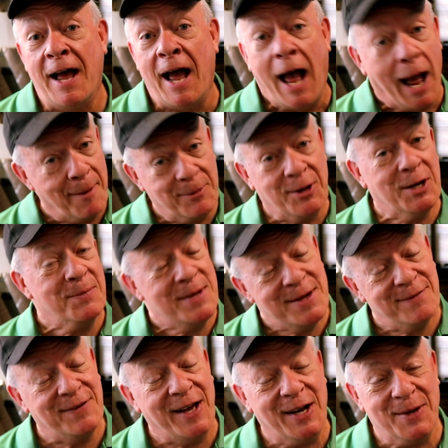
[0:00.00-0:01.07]
I'm going to be
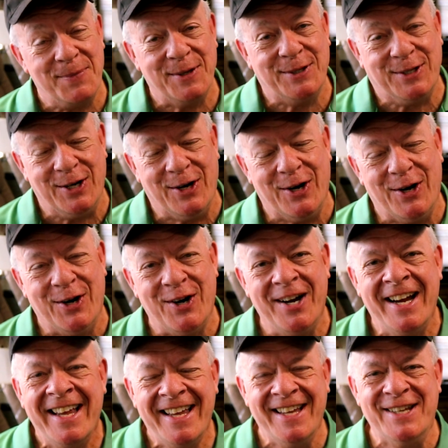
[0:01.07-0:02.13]
available to
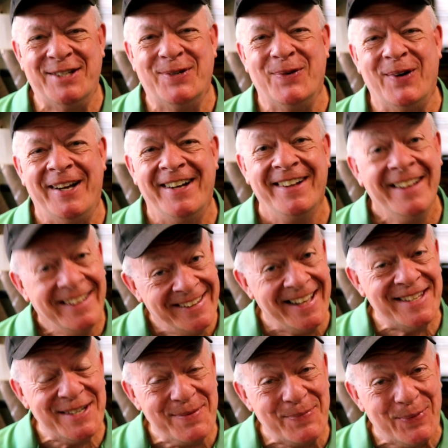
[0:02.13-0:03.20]
her as well.
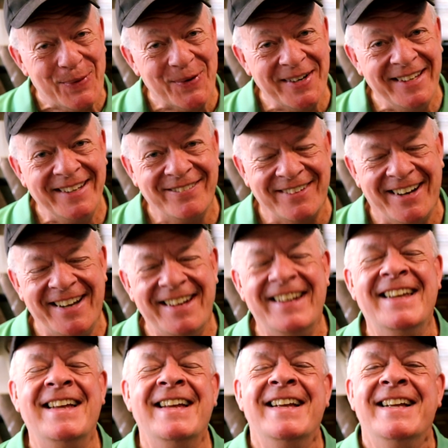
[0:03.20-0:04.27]
That's important, right?
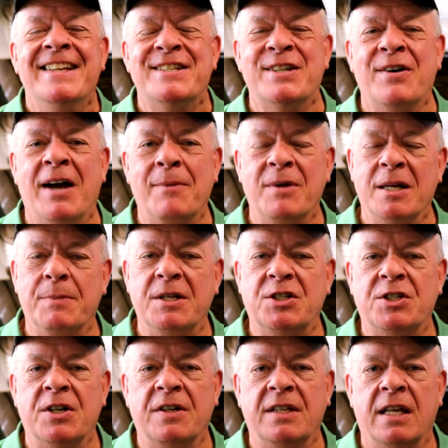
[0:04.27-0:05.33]
So I'm going to be
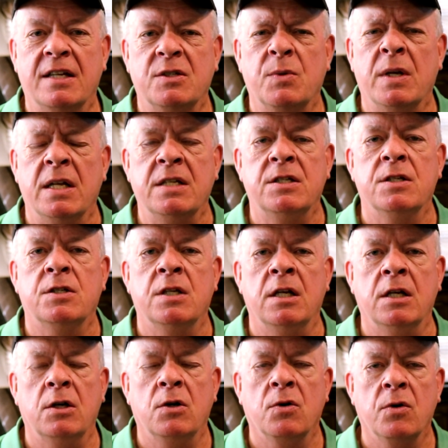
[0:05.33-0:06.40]
sharing that as well. It's just an
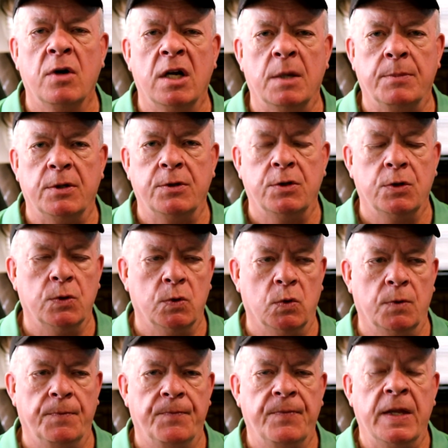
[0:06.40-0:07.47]
incredible
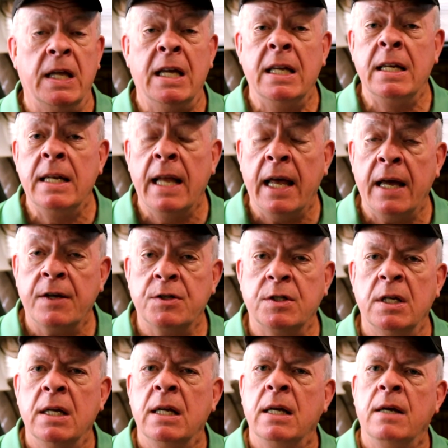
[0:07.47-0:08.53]
tool.
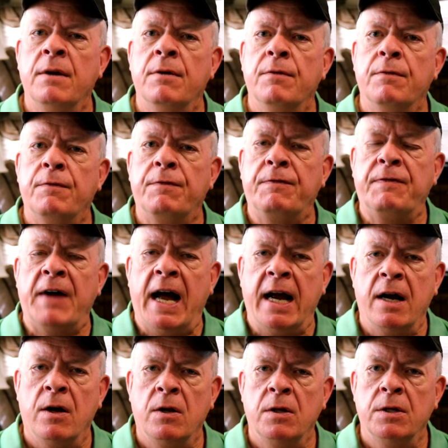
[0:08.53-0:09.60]
Next,
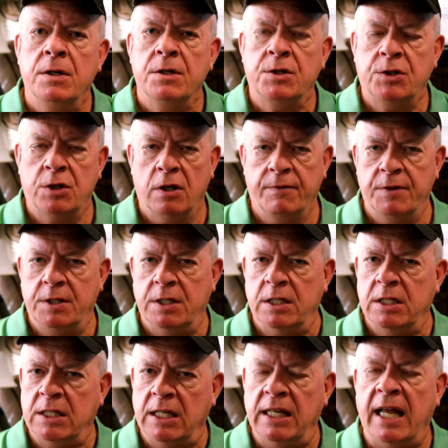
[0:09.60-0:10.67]
file
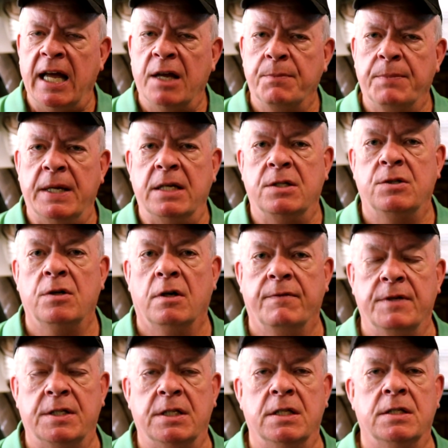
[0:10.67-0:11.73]
services, cloud-based
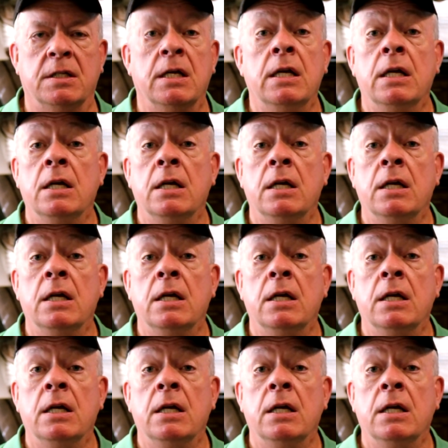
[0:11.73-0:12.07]
services.